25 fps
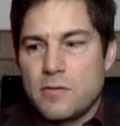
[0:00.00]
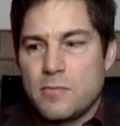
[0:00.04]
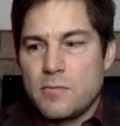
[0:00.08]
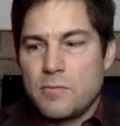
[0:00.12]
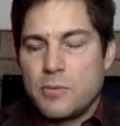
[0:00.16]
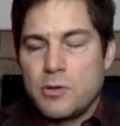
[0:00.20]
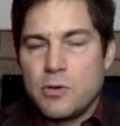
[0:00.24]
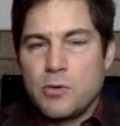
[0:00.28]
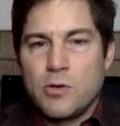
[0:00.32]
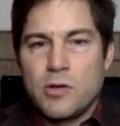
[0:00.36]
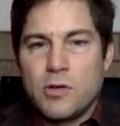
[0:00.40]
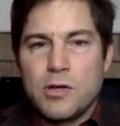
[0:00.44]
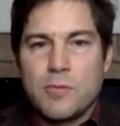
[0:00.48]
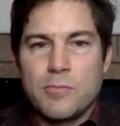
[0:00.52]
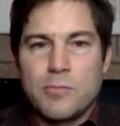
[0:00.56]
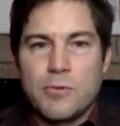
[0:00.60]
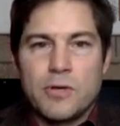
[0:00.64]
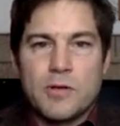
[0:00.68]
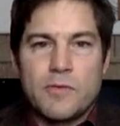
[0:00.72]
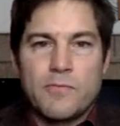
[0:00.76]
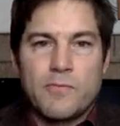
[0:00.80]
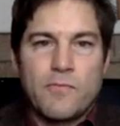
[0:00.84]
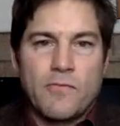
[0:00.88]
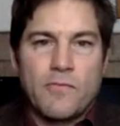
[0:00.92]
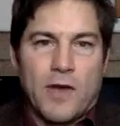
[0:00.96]
beauty and
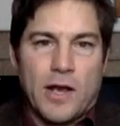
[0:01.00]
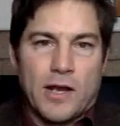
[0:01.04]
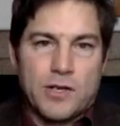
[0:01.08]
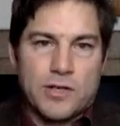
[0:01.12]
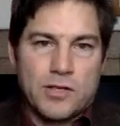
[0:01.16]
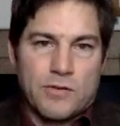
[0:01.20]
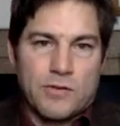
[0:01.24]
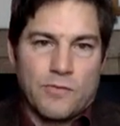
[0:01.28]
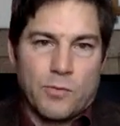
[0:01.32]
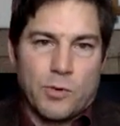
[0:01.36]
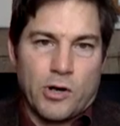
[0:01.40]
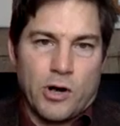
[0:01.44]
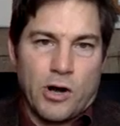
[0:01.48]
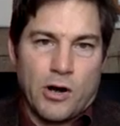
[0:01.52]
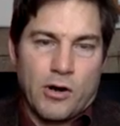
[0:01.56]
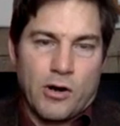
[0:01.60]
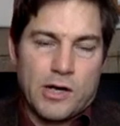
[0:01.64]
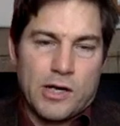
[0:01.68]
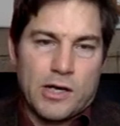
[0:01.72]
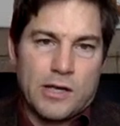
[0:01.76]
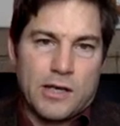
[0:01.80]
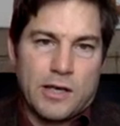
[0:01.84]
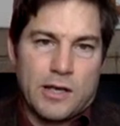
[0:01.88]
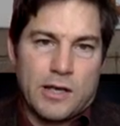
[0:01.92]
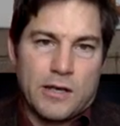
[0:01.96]
perfection of what
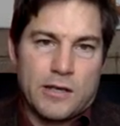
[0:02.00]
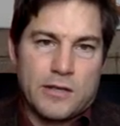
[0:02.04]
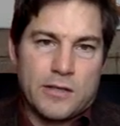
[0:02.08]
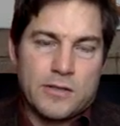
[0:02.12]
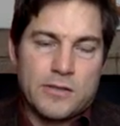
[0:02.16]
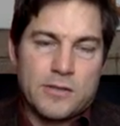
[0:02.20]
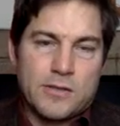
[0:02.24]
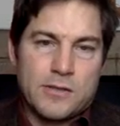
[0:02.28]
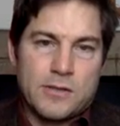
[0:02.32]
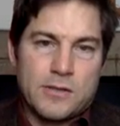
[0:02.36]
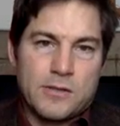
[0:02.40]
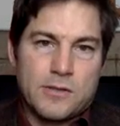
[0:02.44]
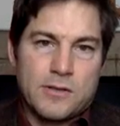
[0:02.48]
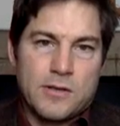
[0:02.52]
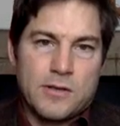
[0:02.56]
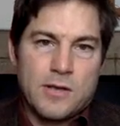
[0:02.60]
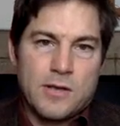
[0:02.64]
already is.